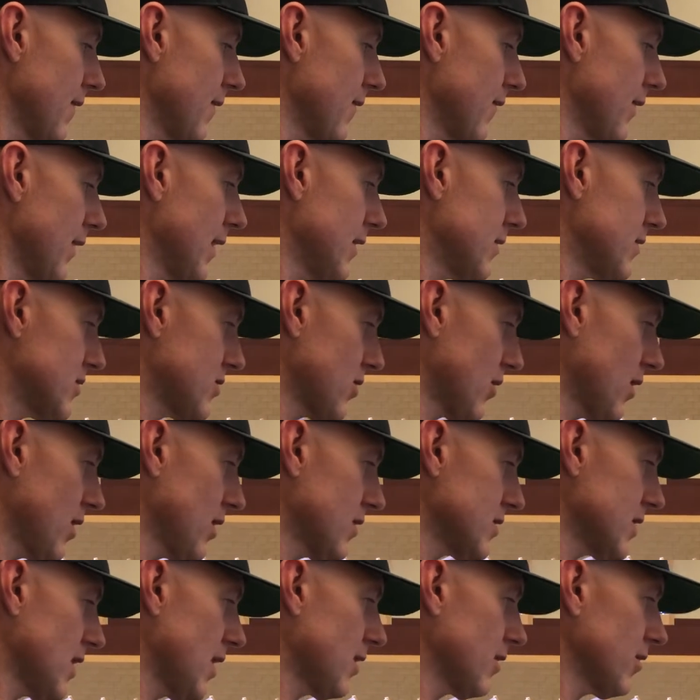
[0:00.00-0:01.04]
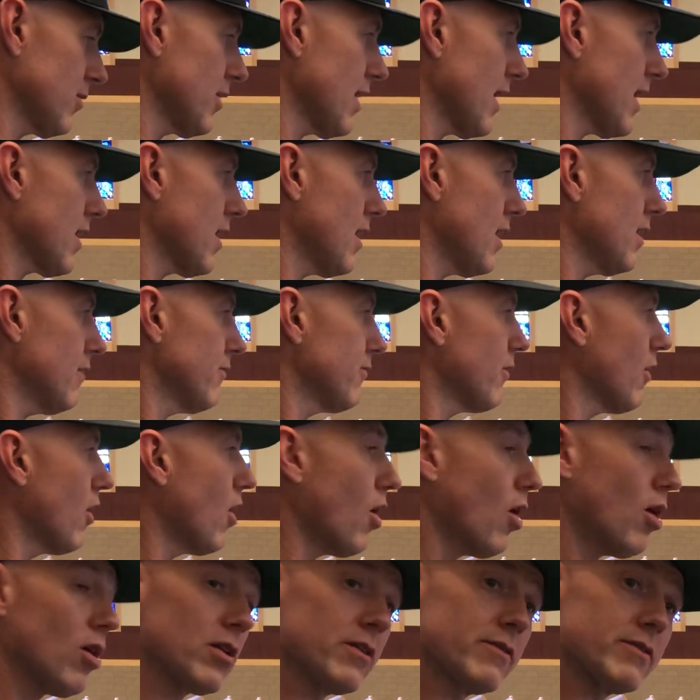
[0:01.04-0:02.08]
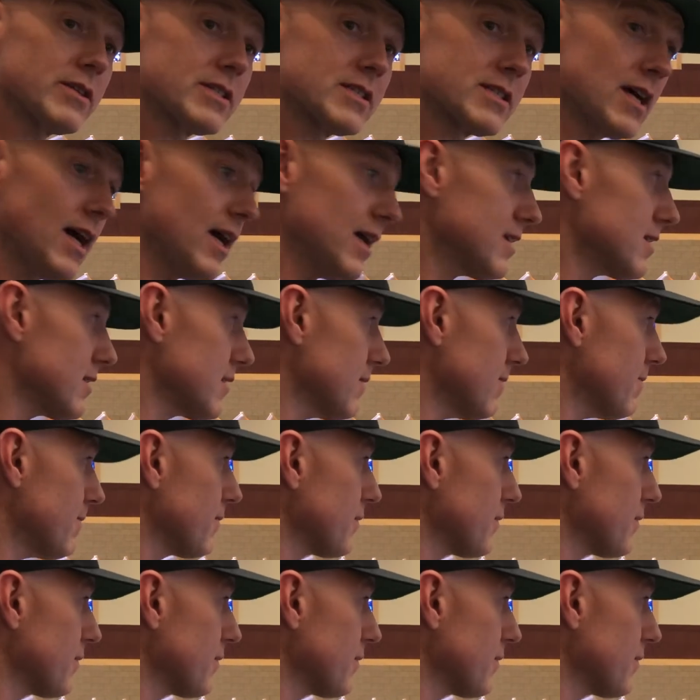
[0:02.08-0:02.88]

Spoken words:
and toggle that off, all of a sudden